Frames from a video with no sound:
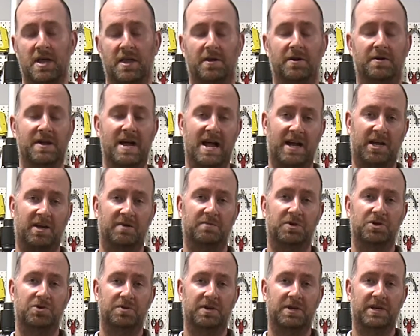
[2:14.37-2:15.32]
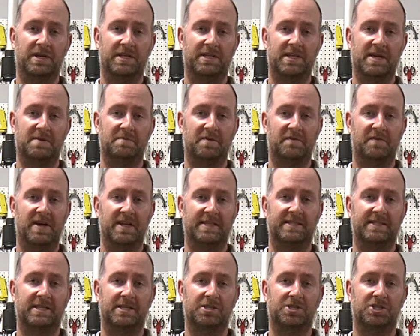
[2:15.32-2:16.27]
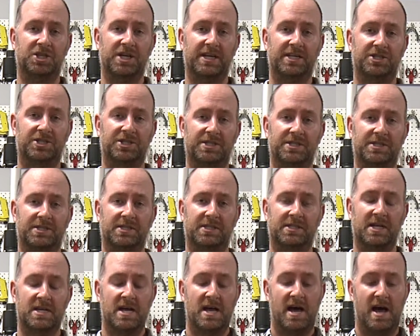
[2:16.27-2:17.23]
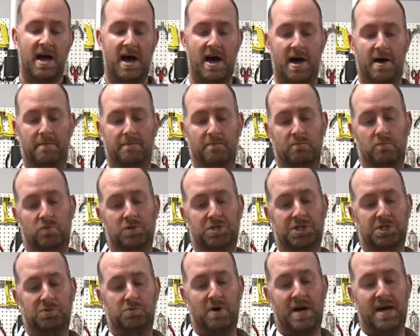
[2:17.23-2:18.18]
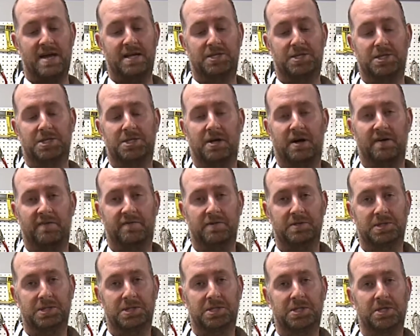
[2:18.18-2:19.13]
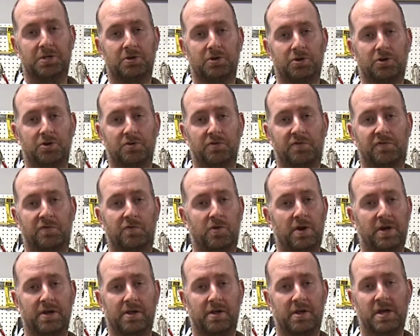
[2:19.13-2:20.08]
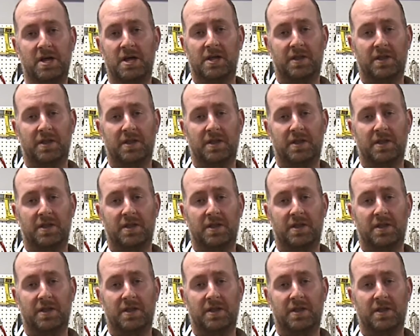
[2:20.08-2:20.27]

They're not going to be doing any type of head sail changes, which is why it just offers a single groove foil.